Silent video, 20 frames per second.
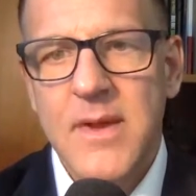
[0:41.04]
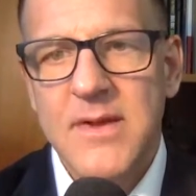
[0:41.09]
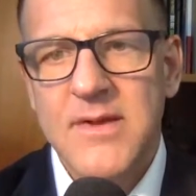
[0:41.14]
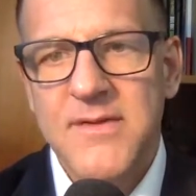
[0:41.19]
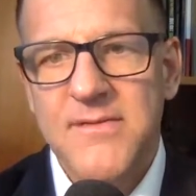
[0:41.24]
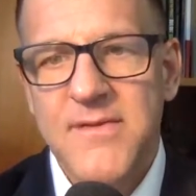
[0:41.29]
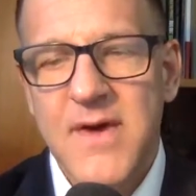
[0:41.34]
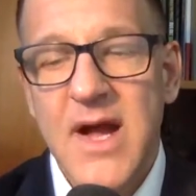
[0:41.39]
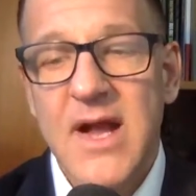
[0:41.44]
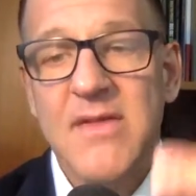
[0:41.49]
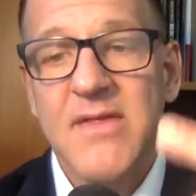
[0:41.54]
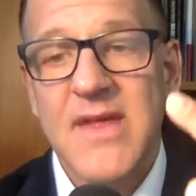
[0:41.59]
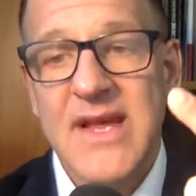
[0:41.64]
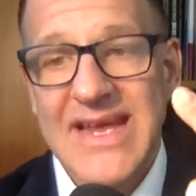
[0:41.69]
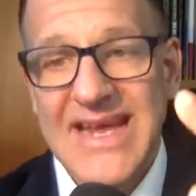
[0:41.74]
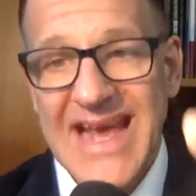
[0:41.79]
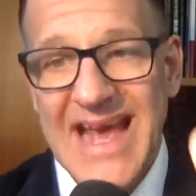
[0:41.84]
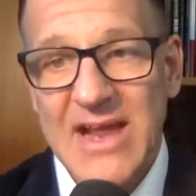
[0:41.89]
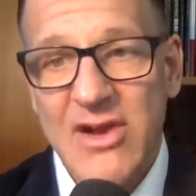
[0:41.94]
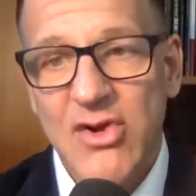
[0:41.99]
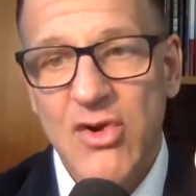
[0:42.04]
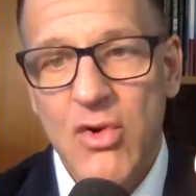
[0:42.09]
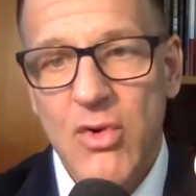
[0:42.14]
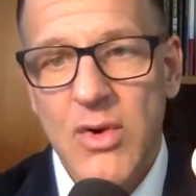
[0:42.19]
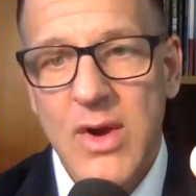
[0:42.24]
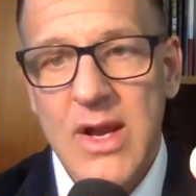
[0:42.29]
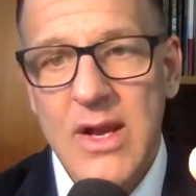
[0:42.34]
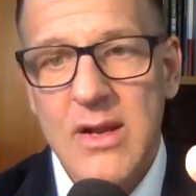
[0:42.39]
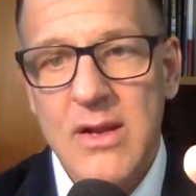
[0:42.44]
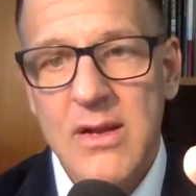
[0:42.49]
define the
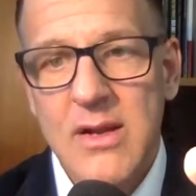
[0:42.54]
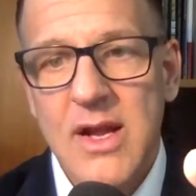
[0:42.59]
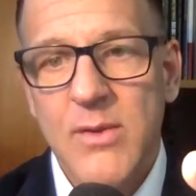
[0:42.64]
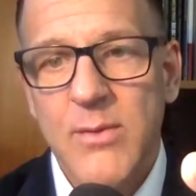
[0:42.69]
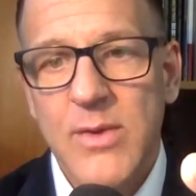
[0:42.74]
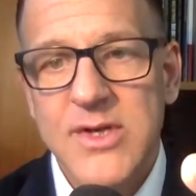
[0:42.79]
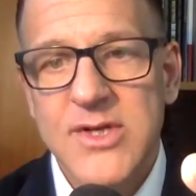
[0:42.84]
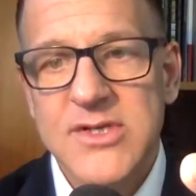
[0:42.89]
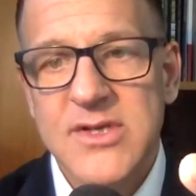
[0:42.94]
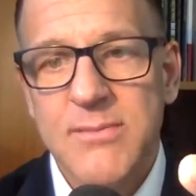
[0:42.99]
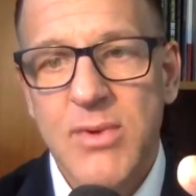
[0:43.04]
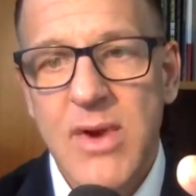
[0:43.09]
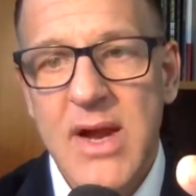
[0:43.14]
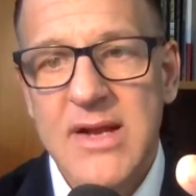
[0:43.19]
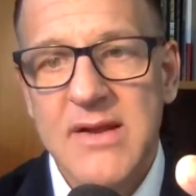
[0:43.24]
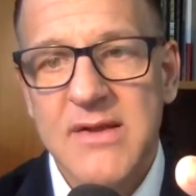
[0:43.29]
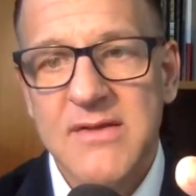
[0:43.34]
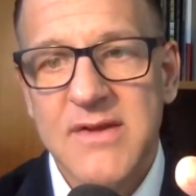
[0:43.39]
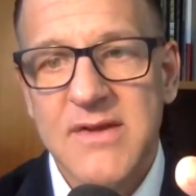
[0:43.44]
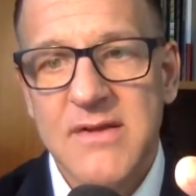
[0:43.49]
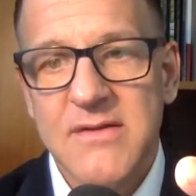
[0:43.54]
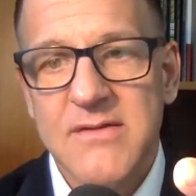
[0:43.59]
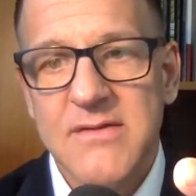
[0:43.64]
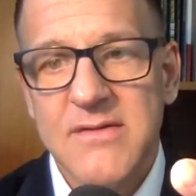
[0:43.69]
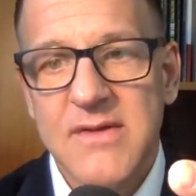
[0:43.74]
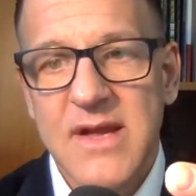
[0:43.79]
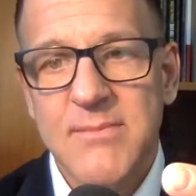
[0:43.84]
category in which the brand exists.